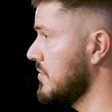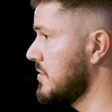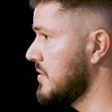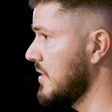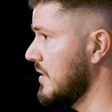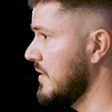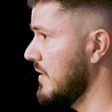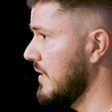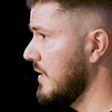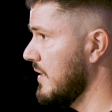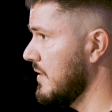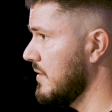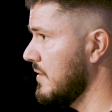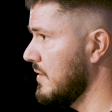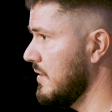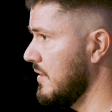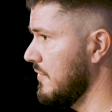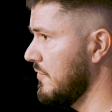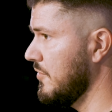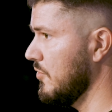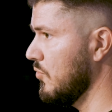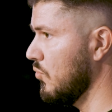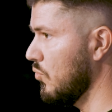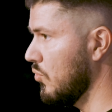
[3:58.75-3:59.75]
said that
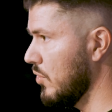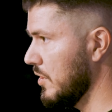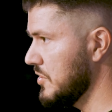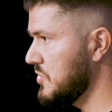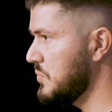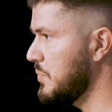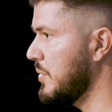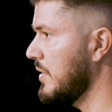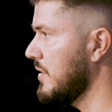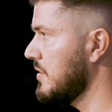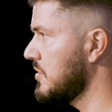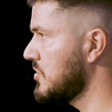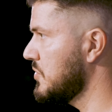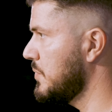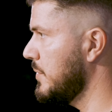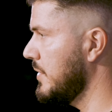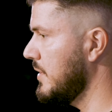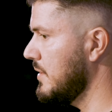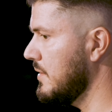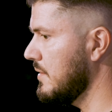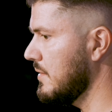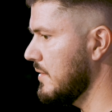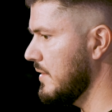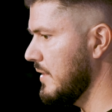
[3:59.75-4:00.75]
if it was
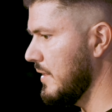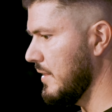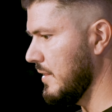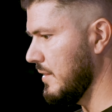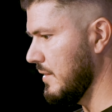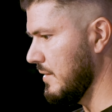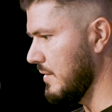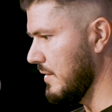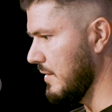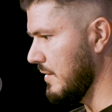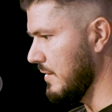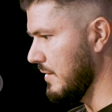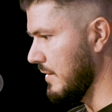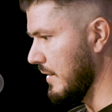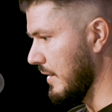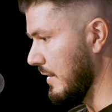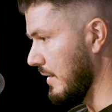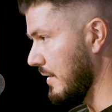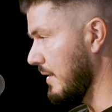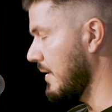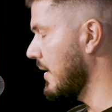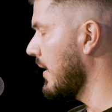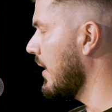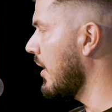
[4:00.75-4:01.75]
punishment, mm -hmm. then
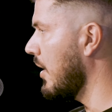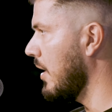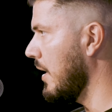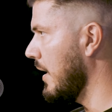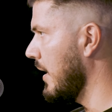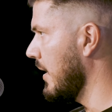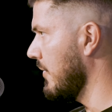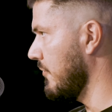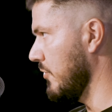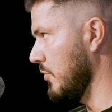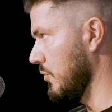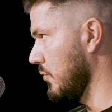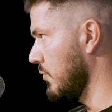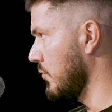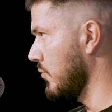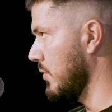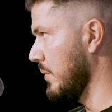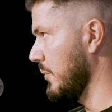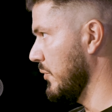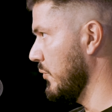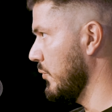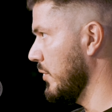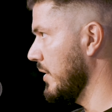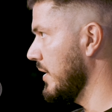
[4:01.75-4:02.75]
every
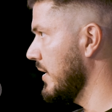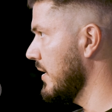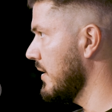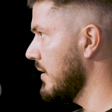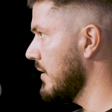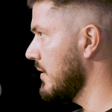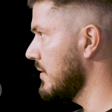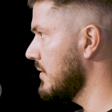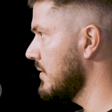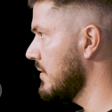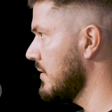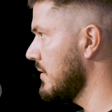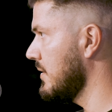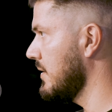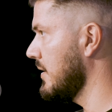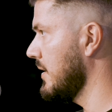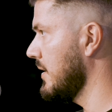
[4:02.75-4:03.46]
woman would get it. Yeah,